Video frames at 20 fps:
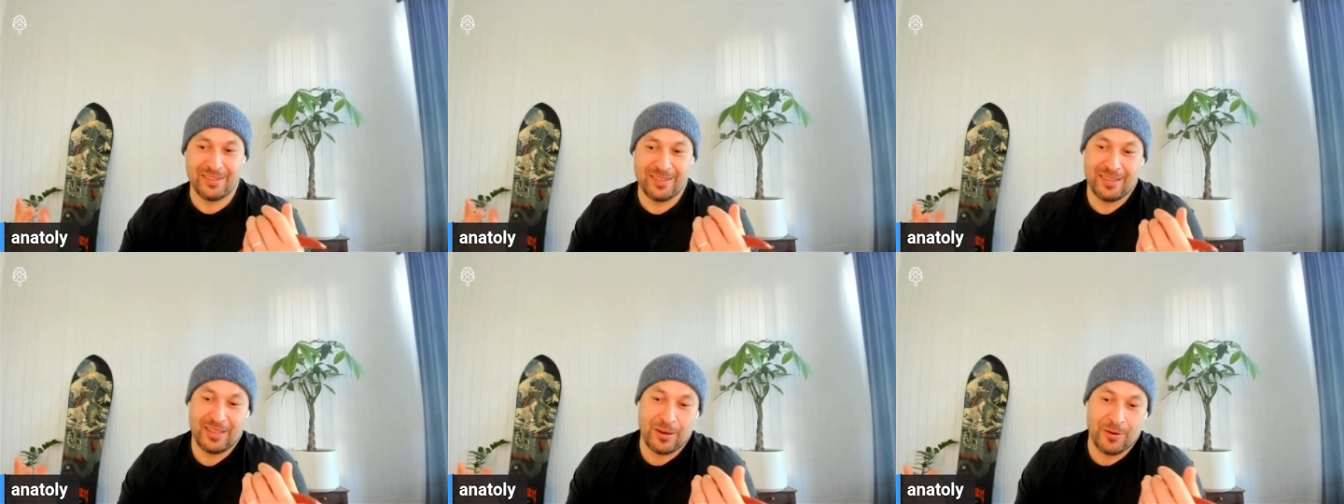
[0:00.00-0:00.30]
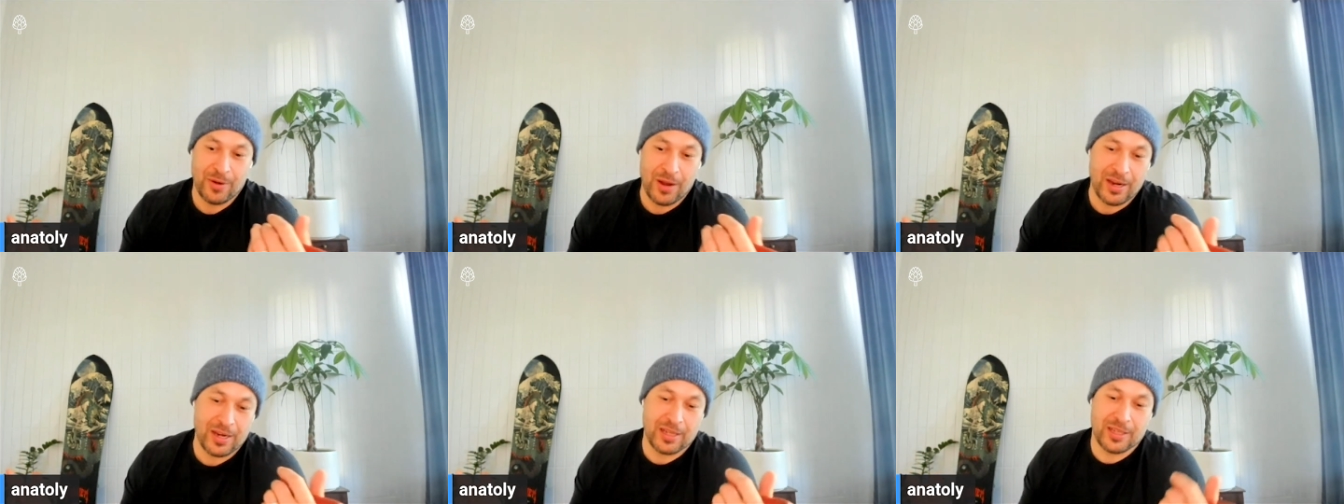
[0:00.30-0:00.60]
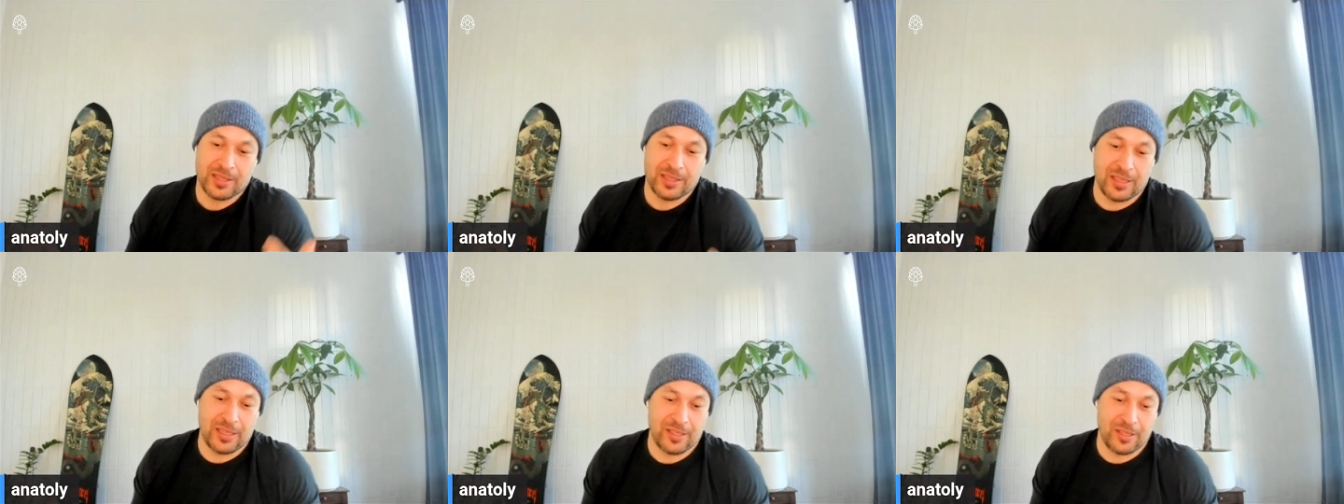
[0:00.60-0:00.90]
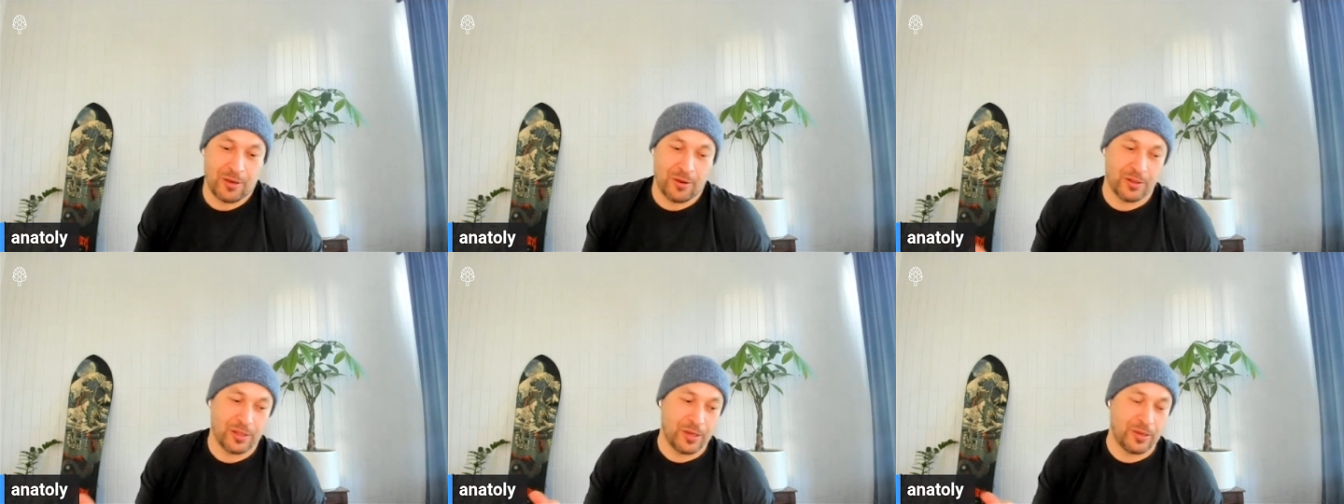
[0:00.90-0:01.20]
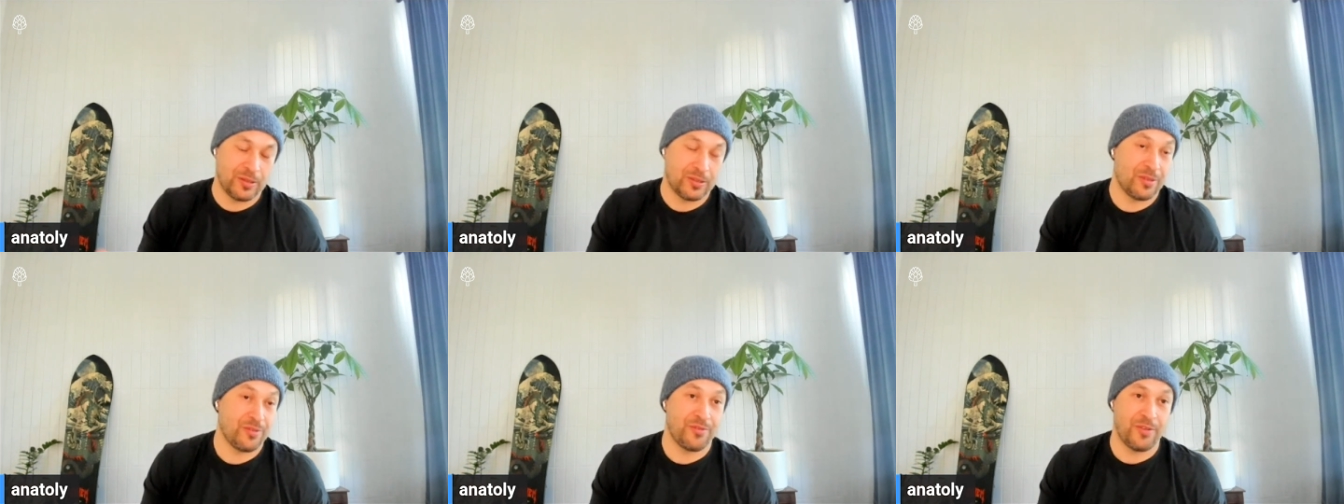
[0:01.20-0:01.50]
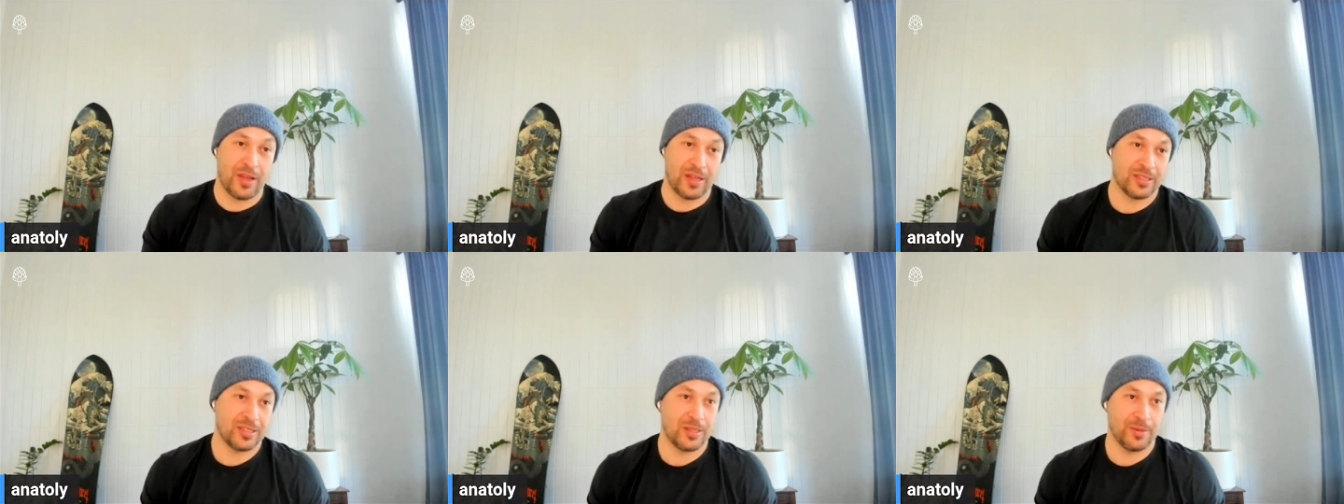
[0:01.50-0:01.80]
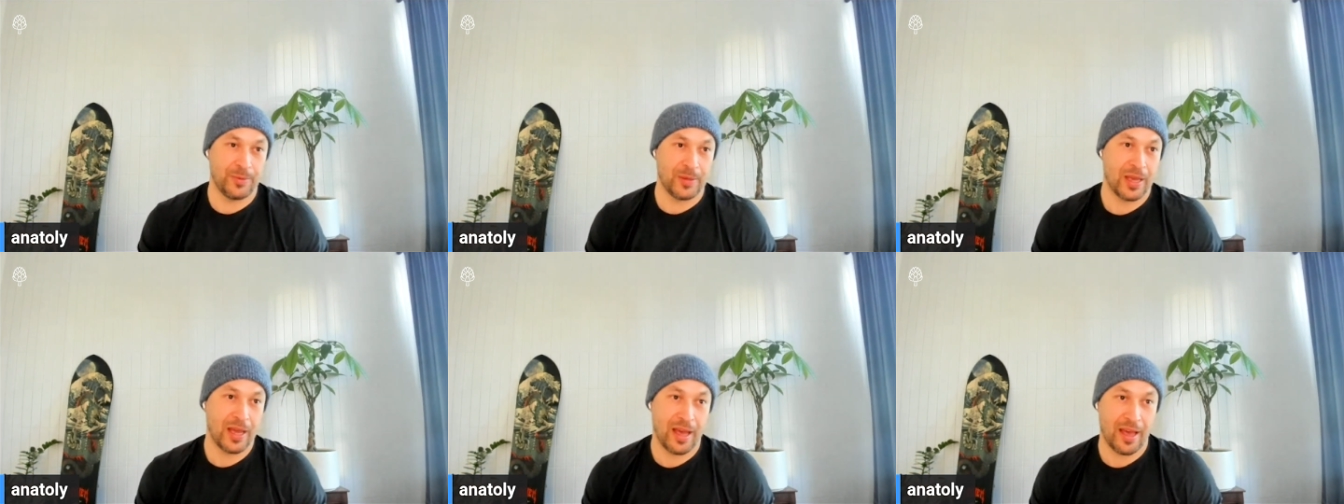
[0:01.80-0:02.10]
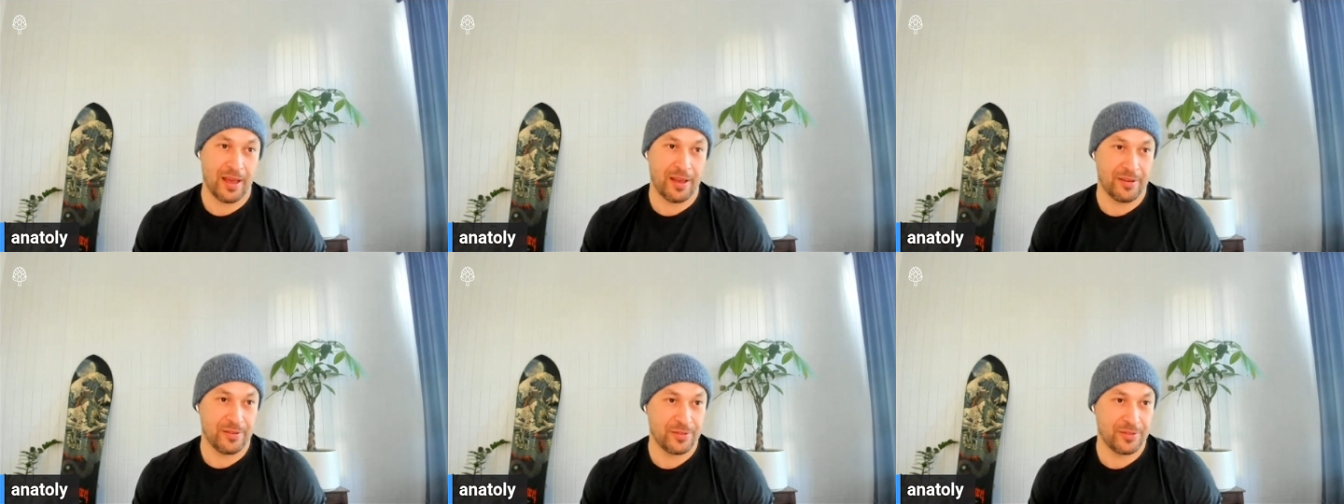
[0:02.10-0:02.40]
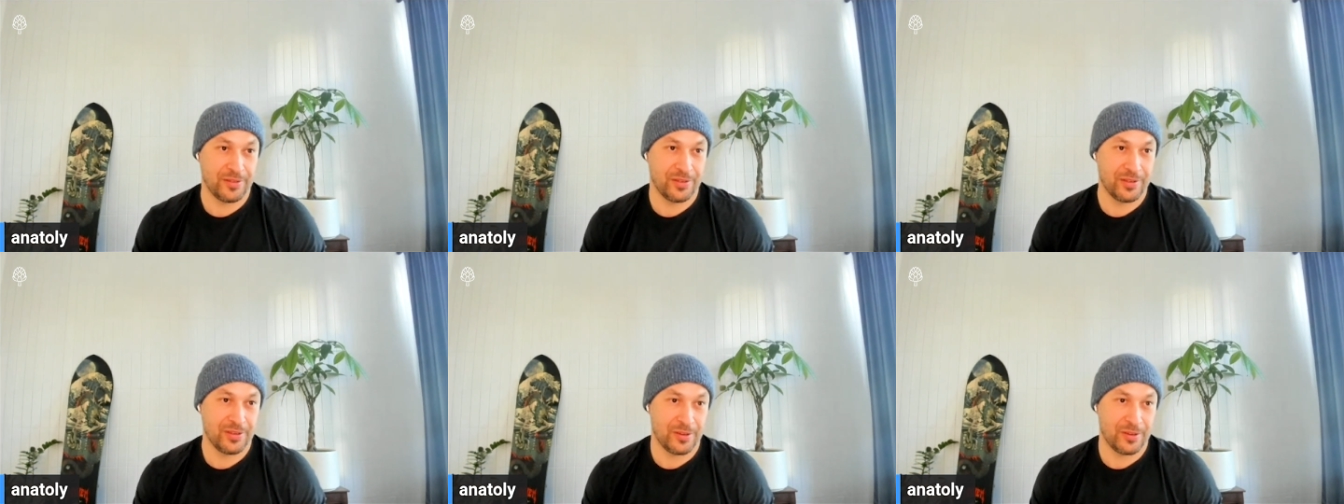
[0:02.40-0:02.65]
Theoretically, the only defense that we have,